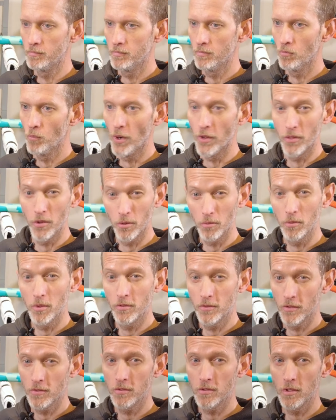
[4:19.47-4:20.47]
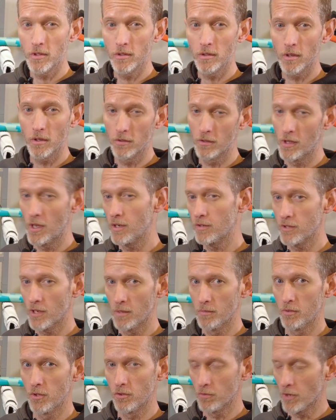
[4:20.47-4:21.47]
weather resistant, because a lot of
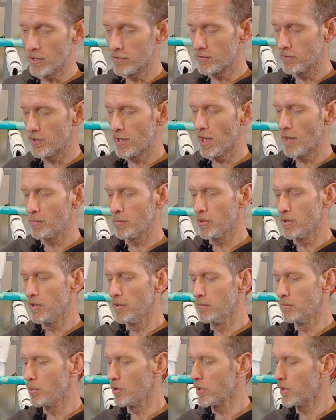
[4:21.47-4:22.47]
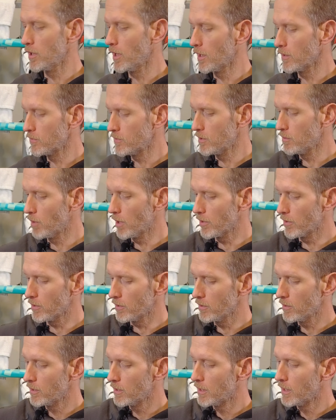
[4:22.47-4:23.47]
times these races happen in pretty nasty
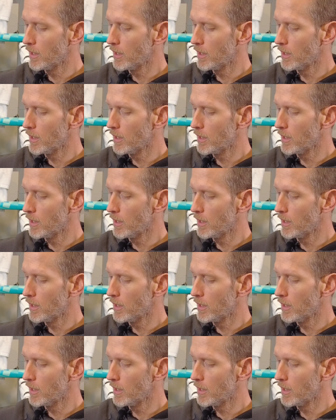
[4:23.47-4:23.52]
weather.